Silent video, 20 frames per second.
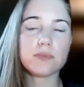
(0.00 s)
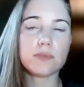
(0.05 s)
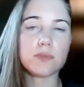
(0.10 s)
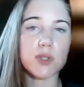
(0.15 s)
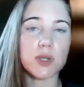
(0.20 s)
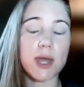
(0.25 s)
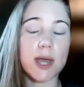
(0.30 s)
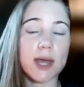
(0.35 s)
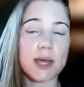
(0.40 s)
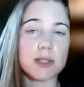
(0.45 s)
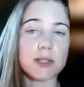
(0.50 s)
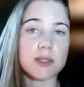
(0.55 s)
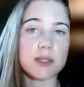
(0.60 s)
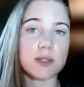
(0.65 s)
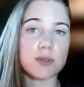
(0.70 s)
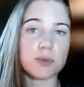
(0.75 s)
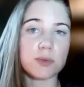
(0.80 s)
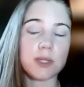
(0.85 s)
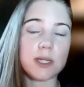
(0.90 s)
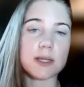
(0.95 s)
So yeah,
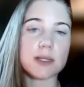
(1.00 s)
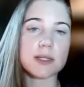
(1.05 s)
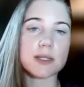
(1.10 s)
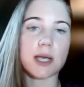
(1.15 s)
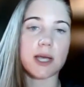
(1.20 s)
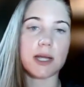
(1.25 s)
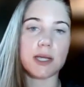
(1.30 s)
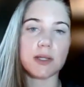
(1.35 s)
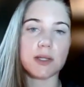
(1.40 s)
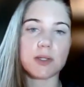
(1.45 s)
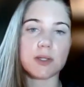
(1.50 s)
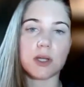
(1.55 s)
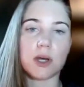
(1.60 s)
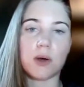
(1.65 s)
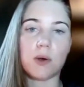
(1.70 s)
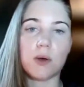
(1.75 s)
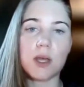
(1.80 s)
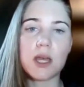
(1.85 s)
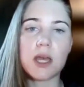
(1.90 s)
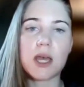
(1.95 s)
it's really exciting.
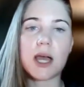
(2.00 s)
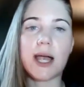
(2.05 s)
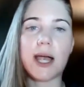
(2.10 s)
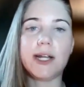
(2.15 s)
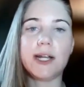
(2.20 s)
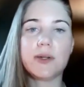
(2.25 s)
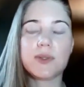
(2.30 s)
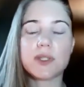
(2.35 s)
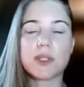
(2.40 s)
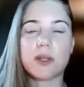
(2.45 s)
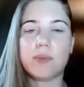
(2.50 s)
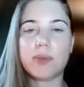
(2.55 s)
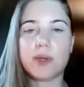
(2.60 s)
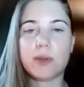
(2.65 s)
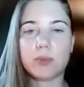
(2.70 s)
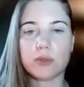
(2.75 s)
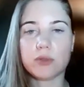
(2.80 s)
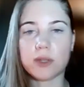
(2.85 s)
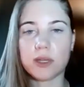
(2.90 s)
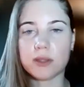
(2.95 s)
So I know some
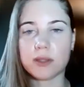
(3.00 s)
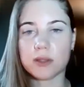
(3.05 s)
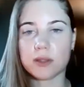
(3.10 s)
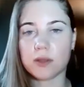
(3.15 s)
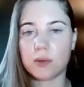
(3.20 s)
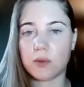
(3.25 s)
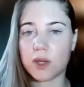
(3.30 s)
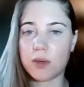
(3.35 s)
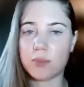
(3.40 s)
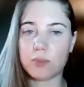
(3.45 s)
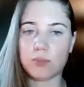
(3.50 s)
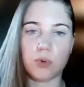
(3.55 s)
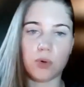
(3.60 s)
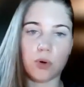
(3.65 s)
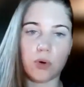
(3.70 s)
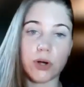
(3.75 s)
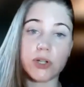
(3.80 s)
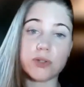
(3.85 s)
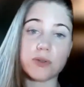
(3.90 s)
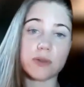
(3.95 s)
people think that they'll get
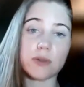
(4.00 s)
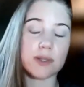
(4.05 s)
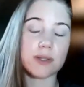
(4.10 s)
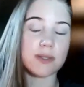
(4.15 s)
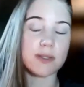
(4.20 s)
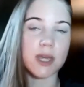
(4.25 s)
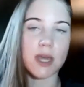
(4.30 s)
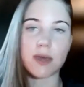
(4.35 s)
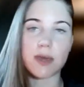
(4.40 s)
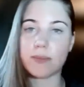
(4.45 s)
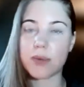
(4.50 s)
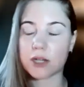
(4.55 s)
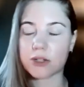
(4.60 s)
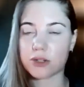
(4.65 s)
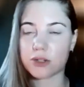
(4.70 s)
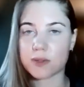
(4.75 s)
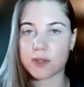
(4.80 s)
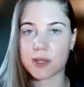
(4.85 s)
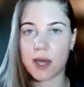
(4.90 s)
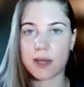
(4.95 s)
bored doing the same
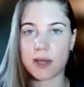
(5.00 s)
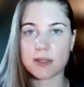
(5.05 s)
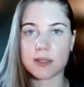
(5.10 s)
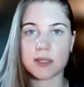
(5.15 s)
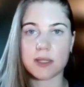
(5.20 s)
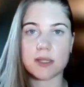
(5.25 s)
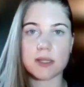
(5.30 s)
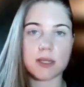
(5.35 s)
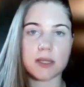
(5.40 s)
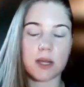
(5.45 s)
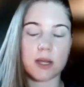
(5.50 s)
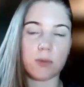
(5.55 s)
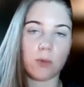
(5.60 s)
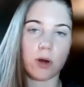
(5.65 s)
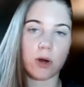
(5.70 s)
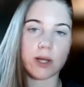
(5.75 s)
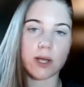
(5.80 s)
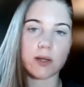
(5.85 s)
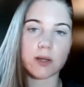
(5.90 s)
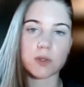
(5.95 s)
exercises and
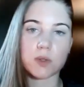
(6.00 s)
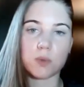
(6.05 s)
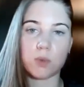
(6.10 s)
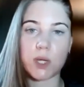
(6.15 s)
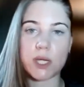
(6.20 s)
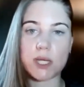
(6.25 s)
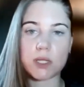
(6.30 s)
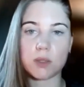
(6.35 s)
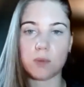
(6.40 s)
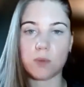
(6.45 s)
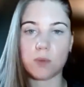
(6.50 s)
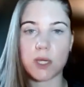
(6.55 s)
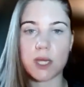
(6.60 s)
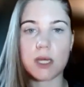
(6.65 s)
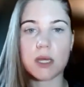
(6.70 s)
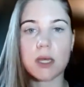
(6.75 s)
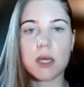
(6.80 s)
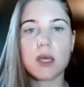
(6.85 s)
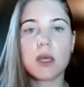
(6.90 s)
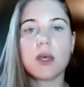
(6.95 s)
workouts week to
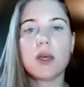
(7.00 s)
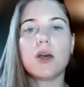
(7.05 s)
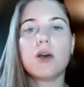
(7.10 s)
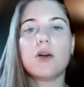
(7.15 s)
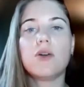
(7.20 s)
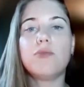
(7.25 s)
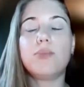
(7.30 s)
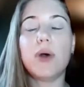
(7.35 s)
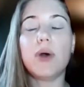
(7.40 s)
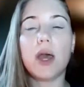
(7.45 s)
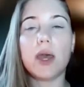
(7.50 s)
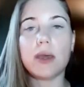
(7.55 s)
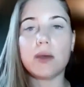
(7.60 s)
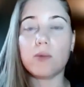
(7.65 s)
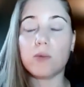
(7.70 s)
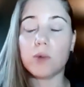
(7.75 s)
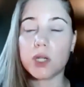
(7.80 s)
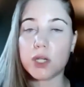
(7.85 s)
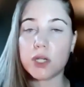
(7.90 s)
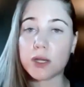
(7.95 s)
week, but
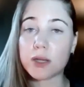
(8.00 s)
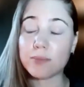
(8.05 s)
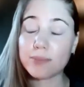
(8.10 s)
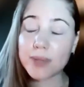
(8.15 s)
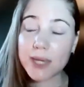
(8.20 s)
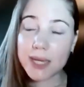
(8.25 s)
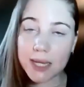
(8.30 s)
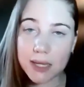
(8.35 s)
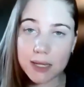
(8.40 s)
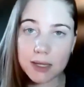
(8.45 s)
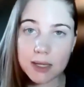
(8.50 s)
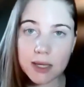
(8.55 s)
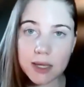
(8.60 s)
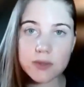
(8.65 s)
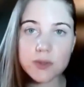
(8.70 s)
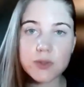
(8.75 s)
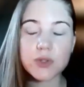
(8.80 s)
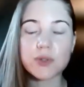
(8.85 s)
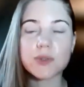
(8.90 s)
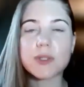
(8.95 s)
when you compete
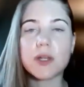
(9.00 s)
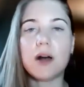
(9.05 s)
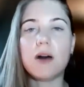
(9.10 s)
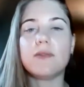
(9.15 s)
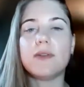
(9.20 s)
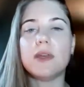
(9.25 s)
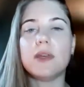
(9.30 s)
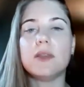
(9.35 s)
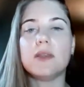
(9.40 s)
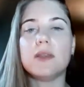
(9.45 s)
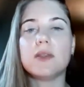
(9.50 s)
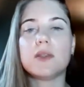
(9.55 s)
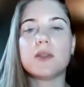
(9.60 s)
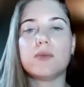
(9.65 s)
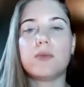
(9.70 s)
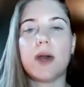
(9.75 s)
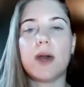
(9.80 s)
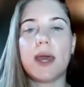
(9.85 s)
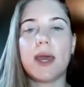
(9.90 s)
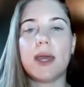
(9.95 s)
against yourself in this
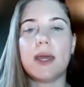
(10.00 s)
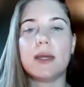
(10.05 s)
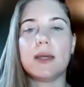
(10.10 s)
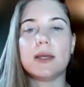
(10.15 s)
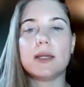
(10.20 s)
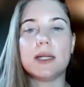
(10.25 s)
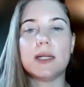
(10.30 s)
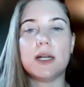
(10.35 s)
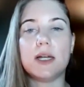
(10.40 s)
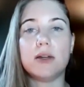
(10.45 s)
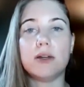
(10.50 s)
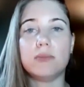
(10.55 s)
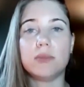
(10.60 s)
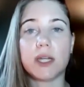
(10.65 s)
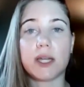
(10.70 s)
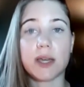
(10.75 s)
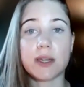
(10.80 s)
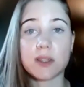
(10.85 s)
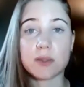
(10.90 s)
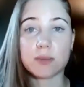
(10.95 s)
way,
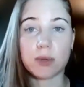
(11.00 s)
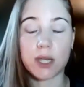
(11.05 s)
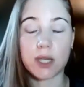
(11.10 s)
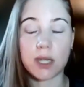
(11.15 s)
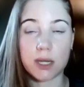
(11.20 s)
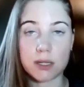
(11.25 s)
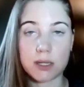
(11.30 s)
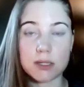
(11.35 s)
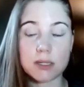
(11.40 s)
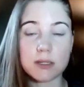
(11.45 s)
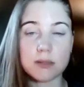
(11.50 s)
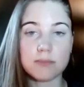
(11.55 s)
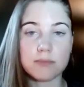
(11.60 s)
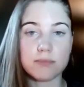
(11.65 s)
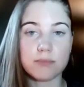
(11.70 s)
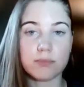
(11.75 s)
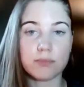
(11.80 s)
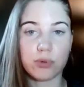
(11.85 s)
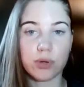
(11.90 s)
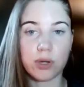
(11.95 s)
like I explained
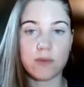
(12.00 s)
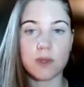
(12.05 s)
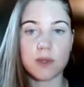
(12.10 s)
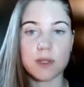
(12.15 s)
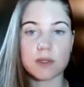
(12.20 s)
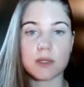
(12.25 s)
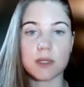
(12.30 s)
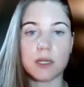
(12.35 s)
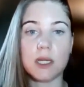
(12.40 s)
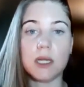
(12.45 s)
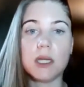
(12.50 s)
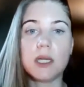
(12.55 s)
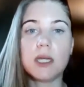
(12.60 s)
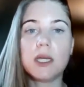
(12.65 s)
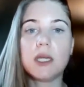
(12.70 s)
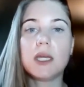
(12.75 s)
previously,